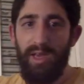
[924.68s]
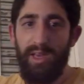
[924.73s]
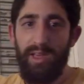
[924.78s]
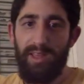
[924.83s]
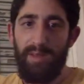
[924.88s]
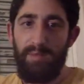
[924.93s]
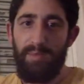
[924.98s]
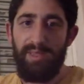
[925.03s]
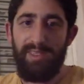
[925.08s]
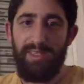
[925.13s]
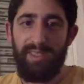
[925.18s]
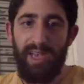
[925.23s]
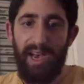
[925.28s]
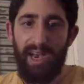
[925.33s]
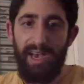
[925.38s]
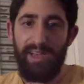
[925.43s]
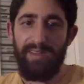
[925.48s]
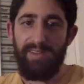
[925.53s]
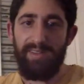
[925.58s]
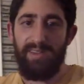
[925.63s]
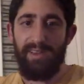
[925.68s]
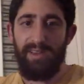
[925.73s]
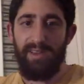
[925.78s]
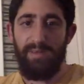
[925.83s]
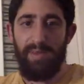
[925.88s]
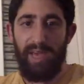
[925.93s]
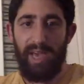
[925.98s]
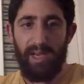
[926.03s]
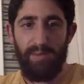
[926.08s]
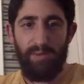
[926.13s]
that besides the
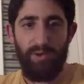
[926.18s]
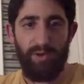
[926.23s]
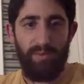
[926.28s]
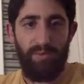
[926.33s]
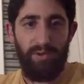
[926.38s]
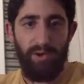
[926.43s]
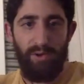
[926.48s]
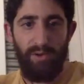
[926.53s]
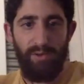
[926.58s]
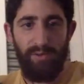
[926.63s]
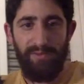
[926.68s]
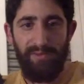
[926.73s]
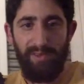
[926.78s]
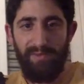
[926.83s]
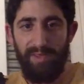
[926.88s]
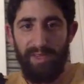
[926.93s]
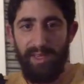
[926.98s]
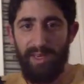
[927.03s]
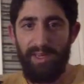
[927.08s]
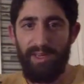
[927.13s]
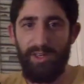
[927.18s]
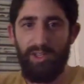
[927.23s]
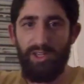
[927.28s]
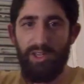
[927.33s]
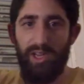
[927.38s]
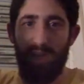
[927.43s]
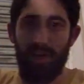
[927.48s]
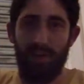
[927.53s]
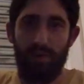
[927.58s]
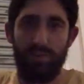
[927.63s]
MacBook Pro 15-inch,
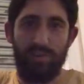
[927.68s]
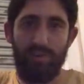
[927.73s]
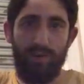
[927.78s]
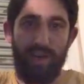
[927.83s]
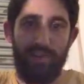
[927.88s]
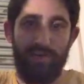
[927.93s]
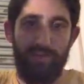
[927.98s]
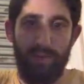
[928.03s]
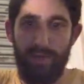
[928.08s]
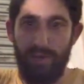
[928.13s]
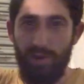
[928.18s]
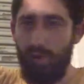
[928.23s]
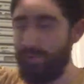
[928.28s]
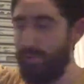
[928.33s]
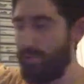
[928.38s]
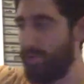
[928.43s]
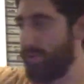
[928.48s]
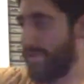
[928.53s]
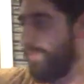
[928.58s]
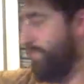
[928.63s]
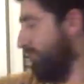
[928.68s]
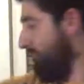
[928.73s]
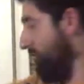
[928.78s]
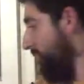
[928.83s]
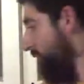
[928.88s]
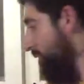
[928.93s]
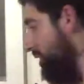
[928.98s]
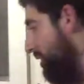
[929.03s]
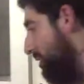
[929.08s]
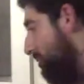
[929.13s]
I also have my notebook.
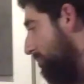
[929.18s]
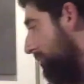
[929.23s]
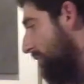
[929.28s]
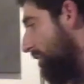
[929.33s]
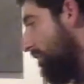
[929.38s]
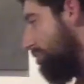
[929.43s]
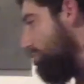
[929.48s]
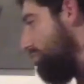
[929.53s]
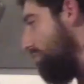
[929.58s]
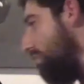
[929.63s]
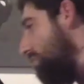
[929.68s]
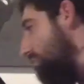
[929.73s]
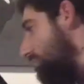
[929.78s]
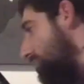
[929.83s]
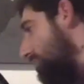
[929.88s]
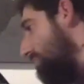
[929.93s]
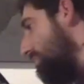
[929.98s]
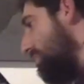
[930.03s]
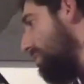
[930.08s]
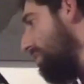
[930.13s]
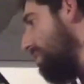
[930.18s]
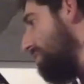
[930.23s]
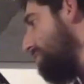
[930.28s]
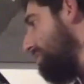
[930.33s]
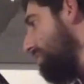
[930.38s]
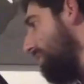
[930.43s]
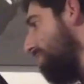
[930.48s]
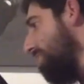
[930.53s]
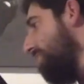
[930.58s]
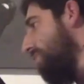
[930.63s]
But I'll show you even a
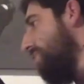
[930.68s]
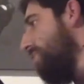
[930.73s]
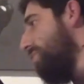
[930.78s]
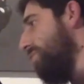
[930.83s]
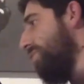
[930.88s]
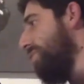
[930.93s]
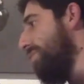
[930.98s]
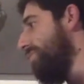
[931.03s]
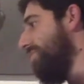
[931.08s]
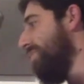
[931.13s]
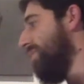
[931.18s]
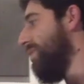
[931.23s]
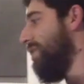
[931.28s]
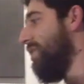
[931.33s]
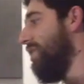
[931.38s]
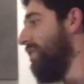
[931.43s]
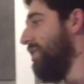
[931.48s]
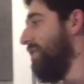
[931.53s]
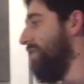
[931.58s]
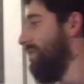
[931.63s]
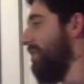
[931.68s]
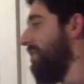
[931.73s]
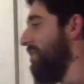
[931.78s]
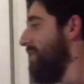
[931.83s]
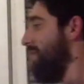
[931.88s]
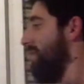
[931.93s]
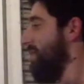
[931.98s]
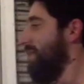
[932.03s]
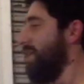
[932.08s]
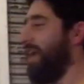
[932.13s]
step further.
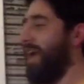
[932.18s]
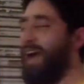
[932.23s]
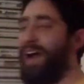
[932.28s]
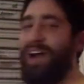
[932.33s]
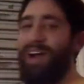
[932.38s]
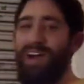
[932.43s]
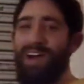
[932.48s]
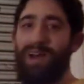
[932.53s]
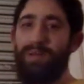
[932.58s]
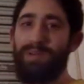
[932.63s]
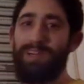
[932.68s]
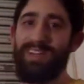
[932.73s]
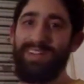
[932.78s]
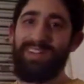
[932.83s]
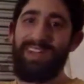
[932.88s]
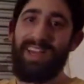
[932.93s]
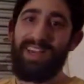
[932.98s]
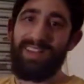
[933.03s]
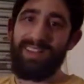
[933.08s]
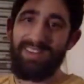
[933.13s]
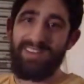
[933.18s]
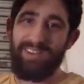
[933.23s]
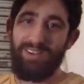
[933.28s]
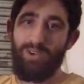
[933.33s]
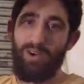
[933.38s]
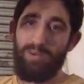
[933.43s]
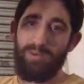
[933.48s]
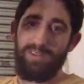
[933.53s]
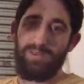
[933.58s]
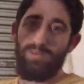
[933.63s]
I'm going to take this
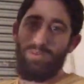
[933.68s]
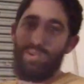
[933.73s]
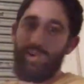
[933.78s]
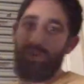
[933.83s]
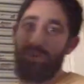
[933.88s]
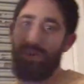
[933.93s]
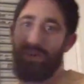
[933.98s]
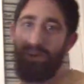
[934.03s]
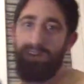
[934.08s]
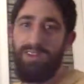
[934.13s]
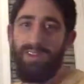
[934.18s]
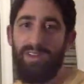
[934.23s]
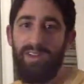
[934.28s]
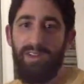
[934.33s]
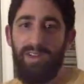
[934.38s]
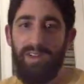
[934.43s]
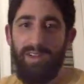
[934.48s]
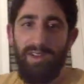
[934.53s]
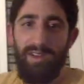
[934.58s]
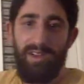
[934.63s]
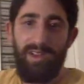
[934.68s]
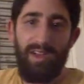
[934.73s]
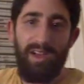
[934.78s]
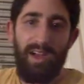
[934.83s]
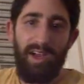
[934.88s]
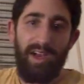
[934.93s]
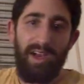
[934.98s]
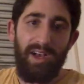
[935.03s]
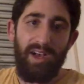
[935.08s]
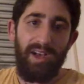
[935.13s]
enormous book.
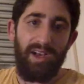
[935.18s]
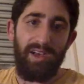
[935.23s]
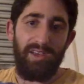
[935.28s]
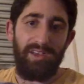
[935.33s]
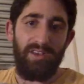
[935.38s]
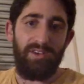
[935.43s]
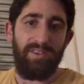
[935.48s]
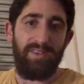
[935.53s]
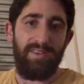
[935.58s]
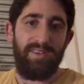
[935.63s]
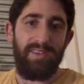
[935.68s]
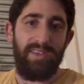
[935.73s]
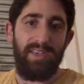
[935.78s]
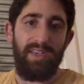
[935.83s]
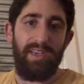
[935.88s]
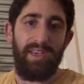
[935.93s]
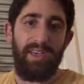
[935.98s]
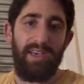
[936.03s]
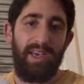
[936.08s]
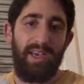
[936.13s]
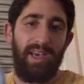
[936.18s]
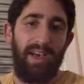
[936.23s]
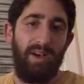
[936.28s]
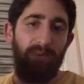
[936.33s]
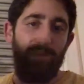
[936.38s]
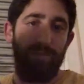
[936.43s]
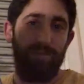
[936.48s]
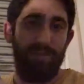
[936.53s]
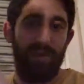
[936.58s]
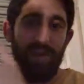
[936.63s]
You can see
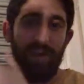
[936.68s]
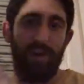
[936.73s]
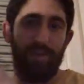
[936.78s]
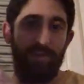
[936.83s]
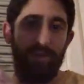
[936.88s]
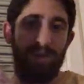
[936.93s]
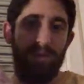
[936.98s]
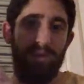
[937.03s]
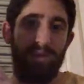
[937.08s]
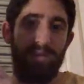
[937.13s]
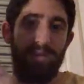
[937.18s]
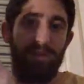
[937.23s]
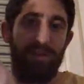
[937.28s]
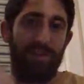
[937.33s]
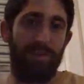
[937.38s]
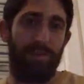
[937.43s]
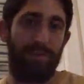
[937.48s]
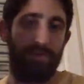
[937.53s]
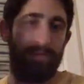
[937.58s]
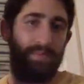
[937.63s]
how big it is here.